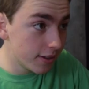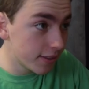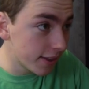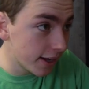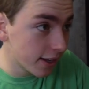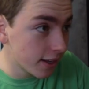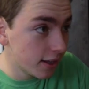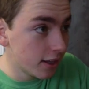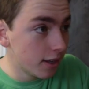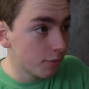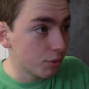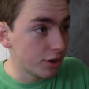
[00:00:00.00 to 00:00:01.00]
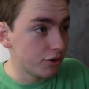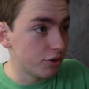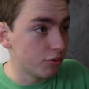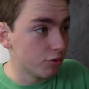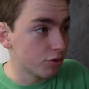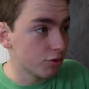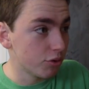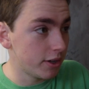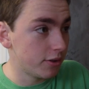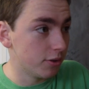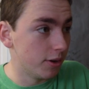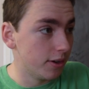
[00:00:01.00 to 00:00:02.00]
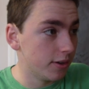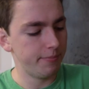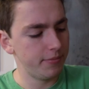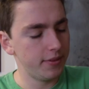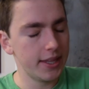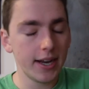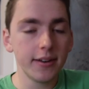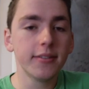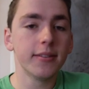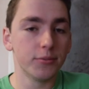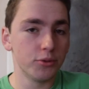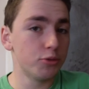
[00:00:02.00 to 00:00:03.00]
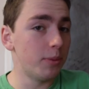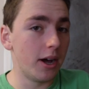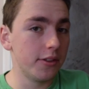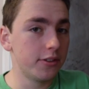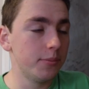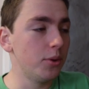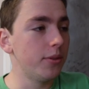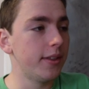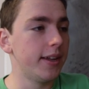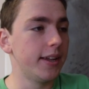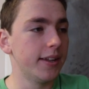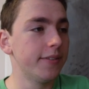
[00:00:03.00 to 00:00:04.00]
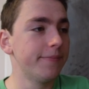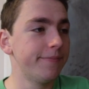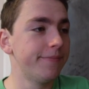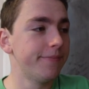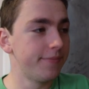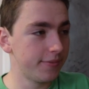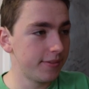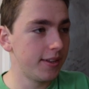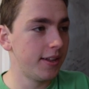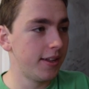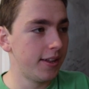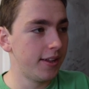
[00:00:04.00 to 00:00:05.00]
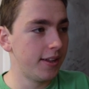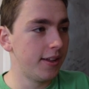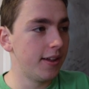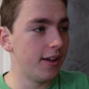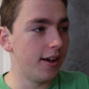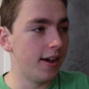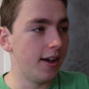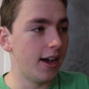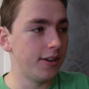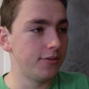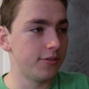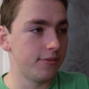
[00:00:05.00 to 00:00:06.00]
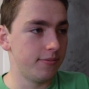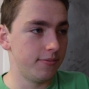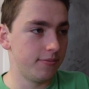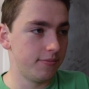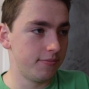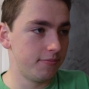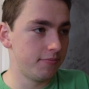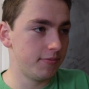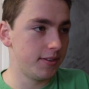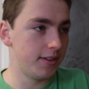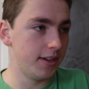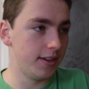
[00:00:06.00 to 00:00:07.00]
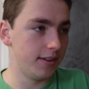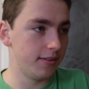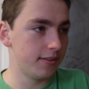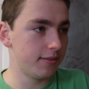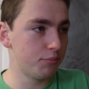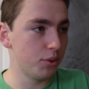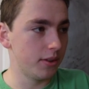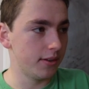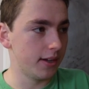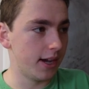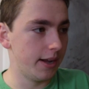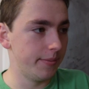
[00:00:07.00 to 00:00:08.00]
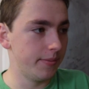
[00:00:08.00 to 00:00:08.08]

thing, brings you straight to it. That is the responsible thing. I just didn't put the time